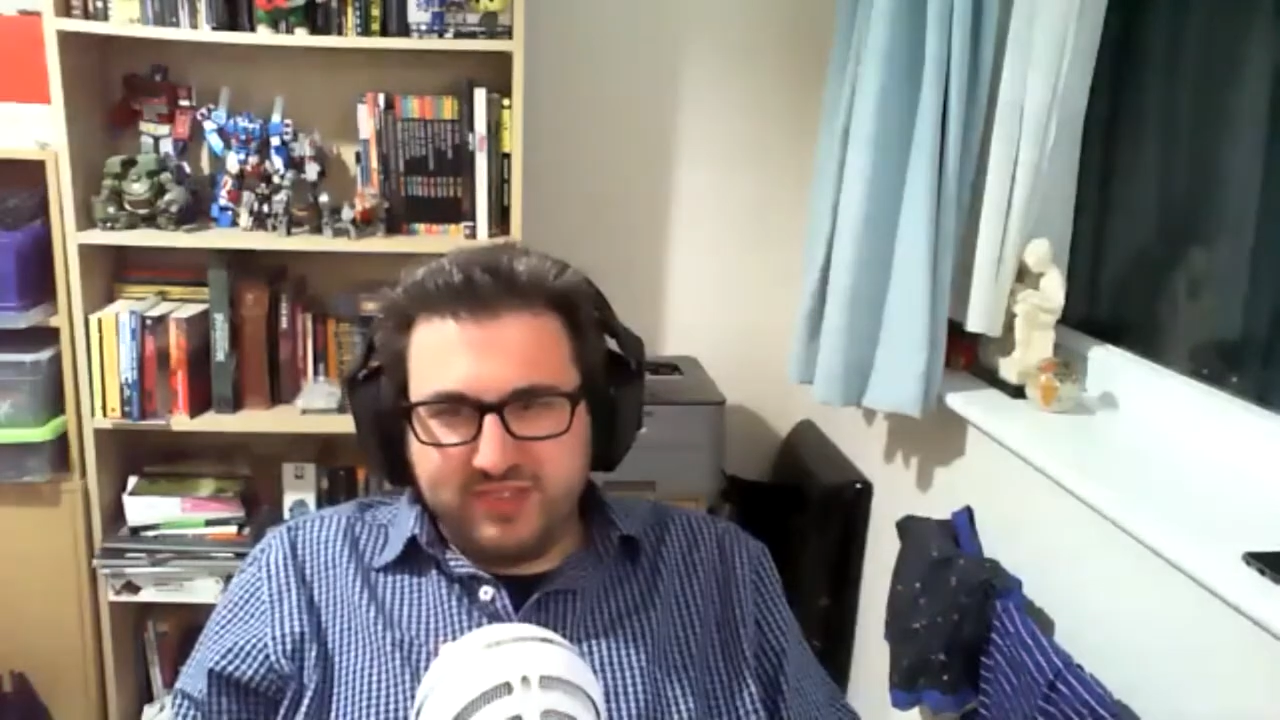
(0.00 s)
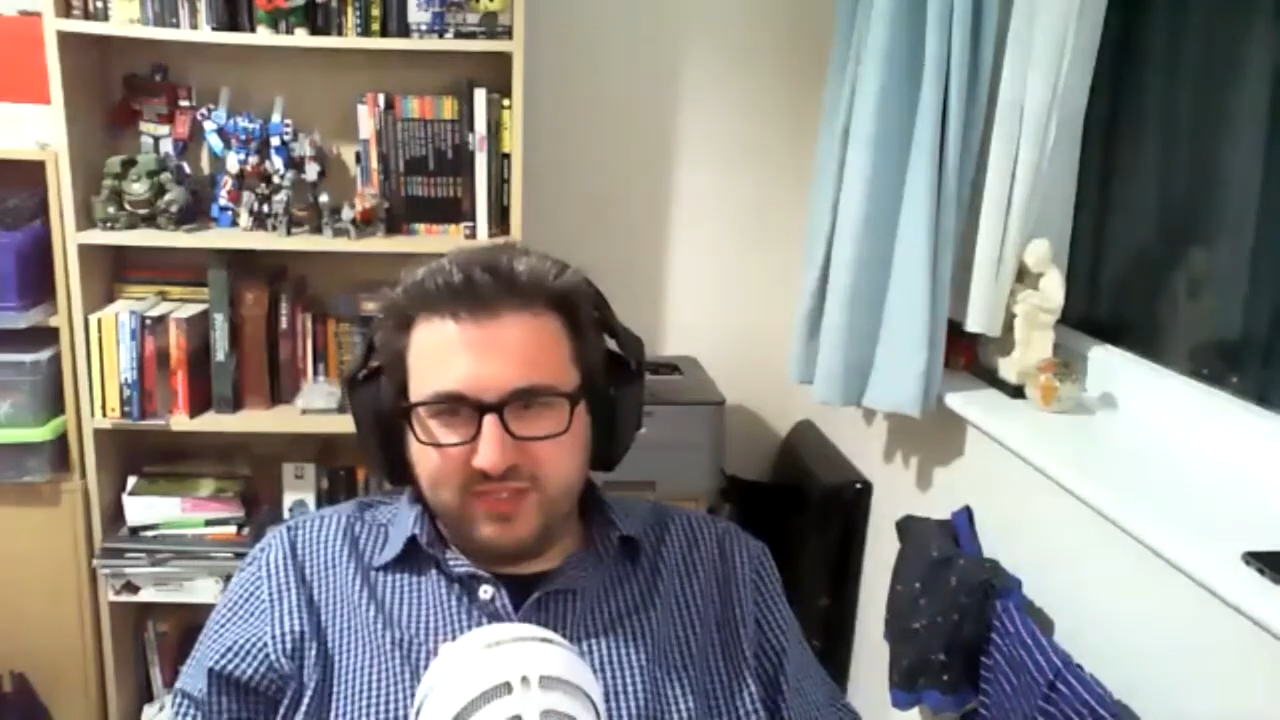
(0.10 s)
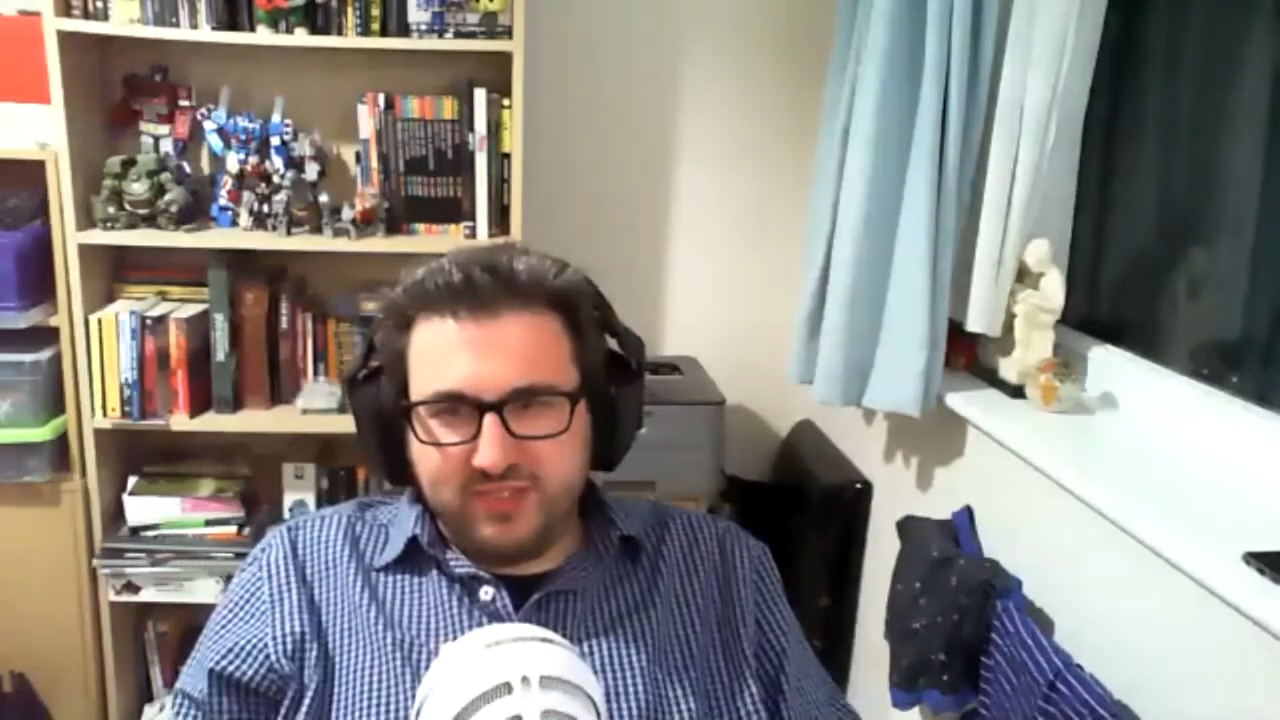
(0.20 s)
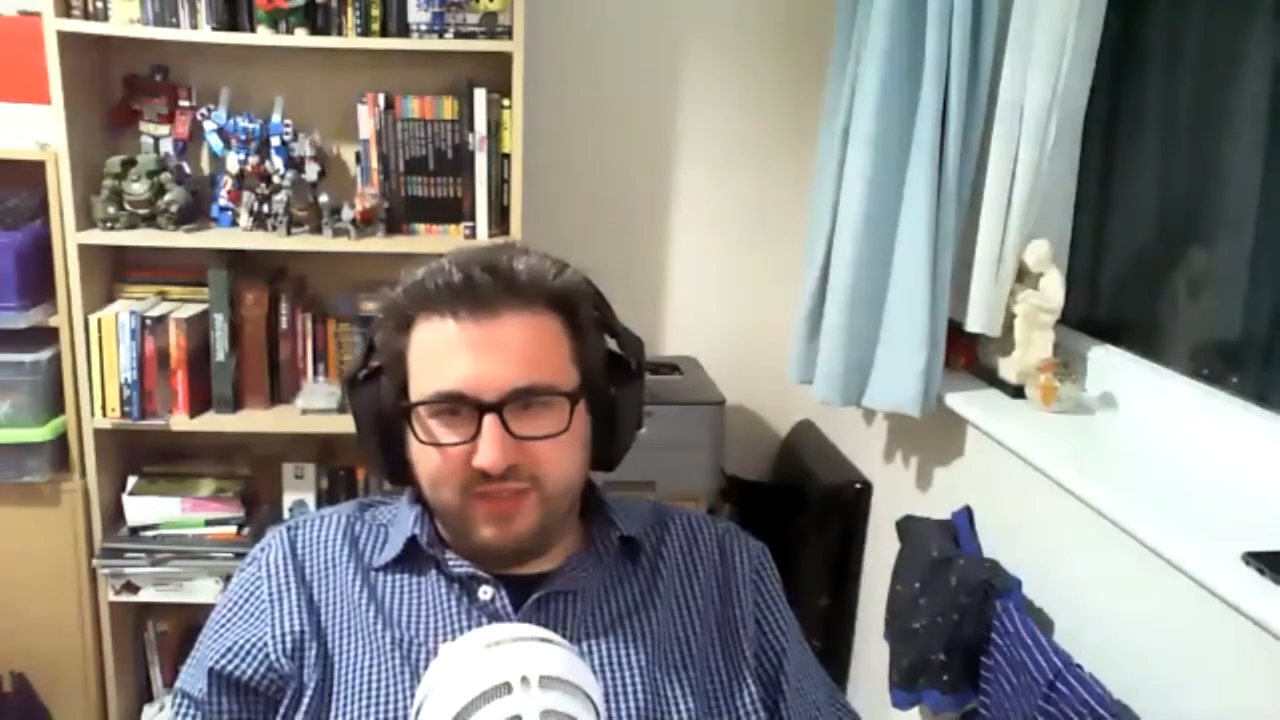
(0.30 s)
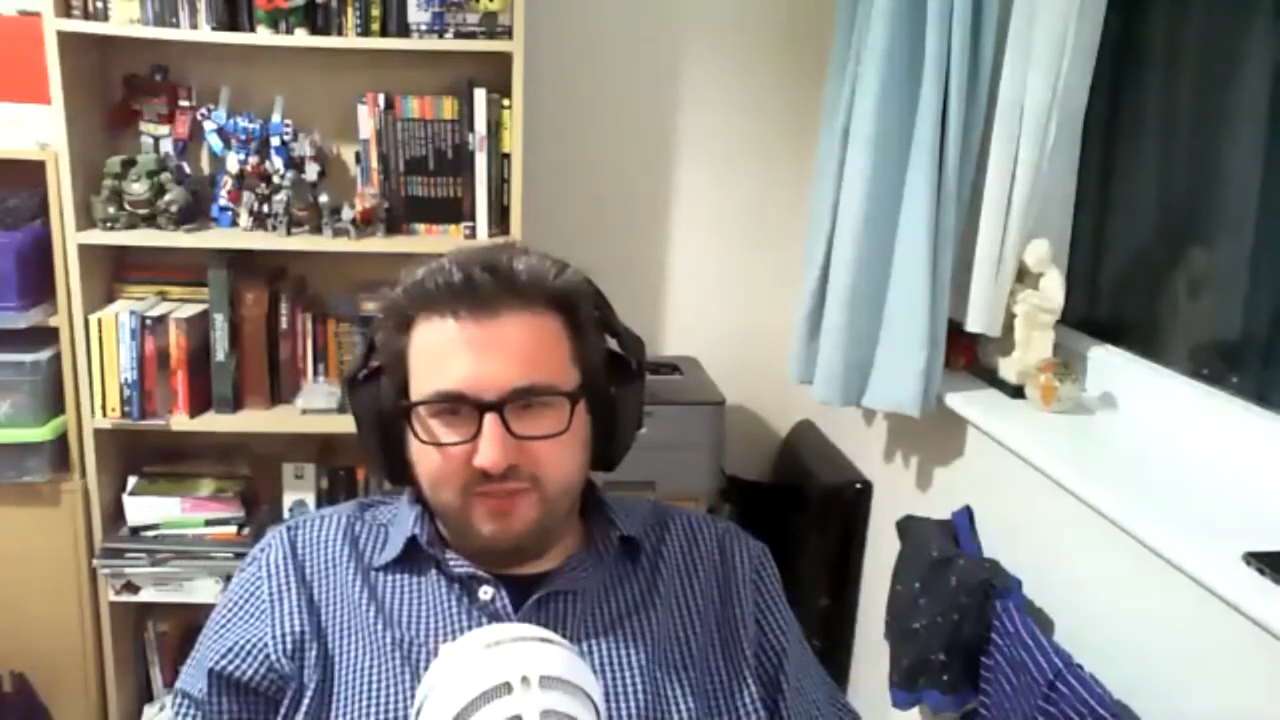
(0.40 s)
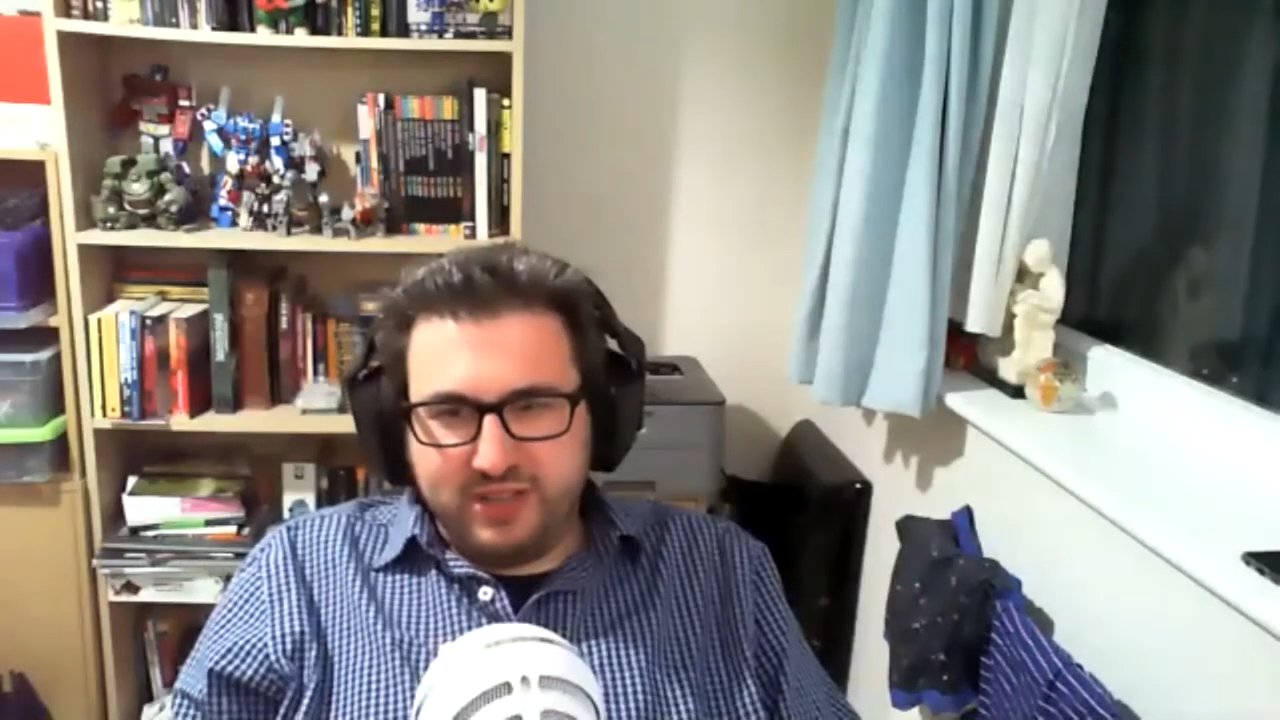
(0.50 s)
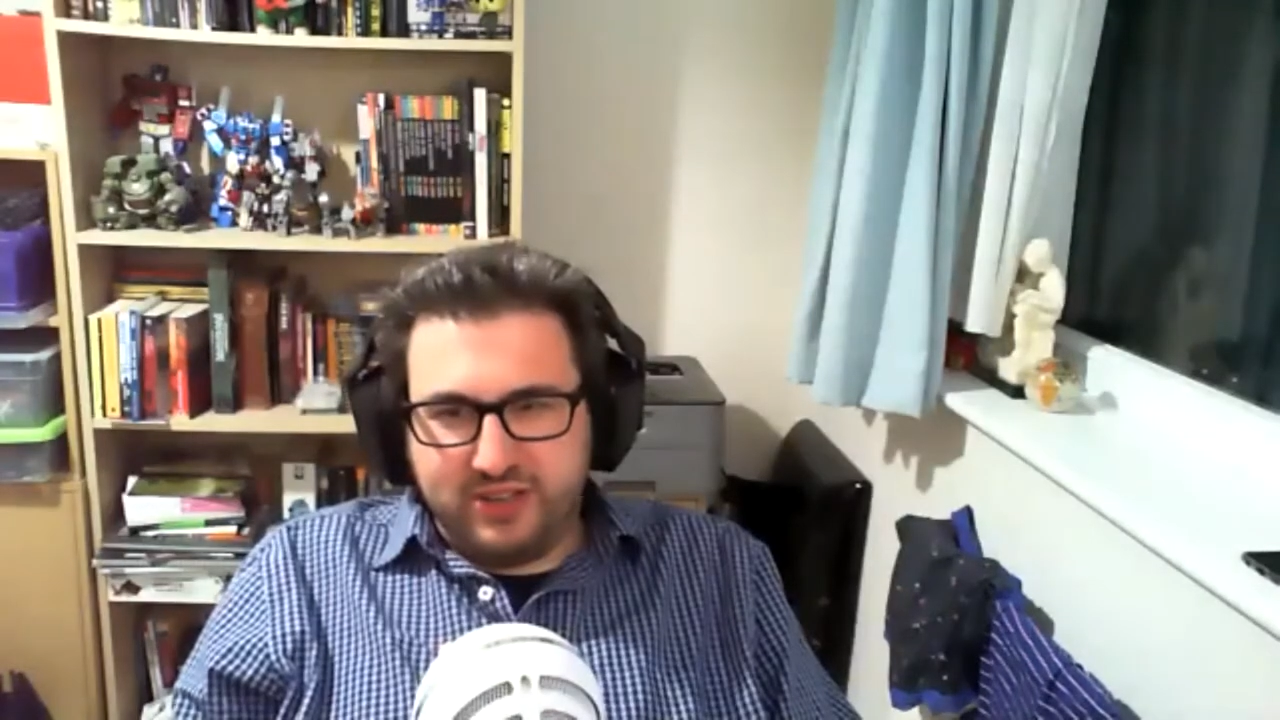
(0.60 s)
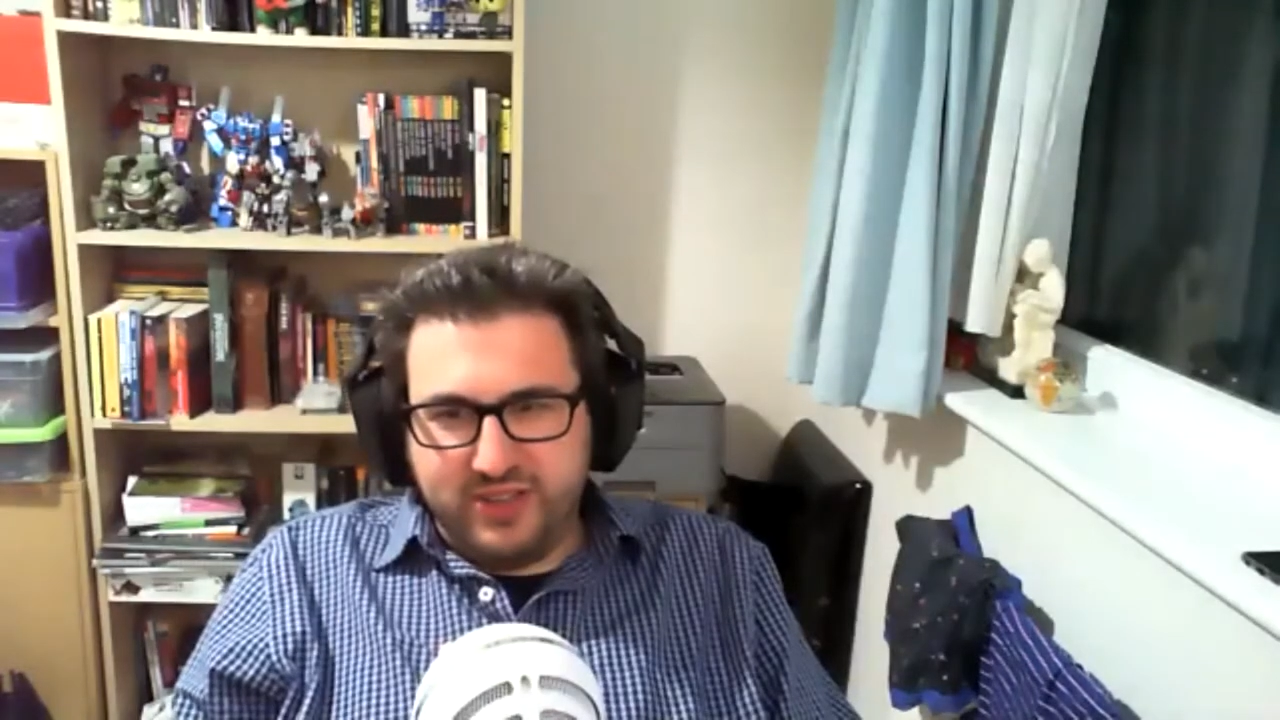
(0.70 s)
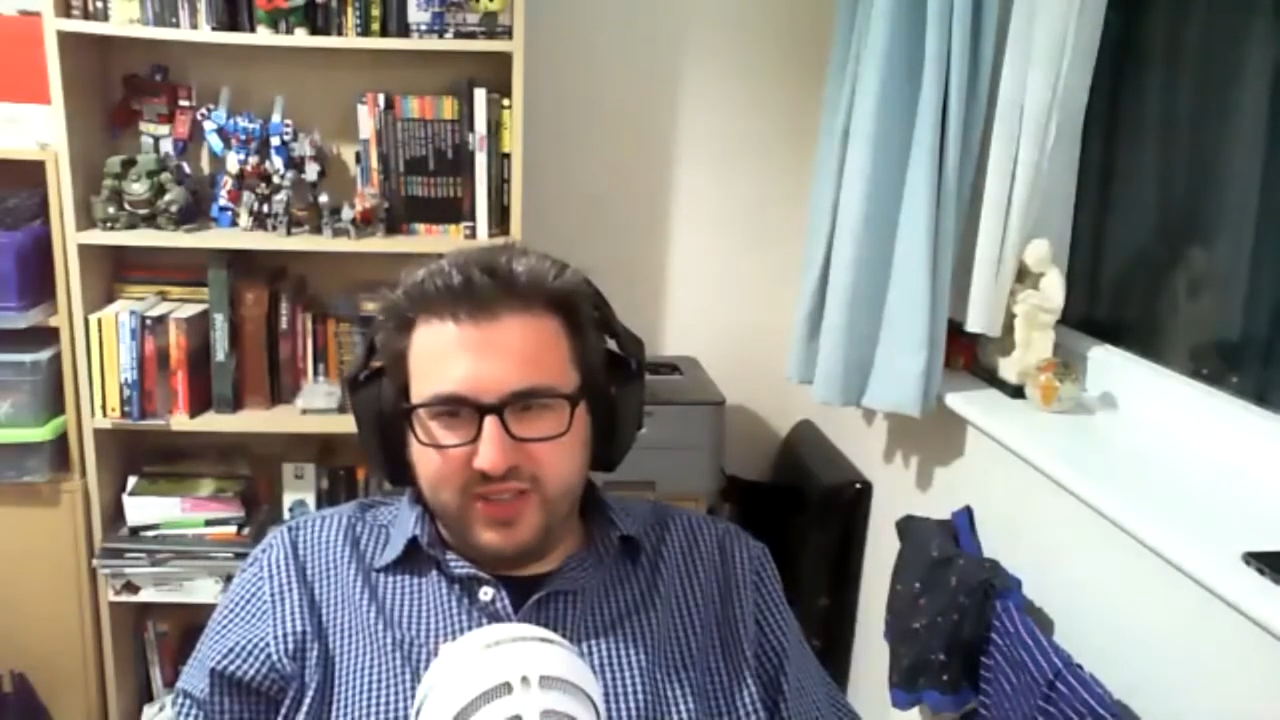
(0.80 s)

on something like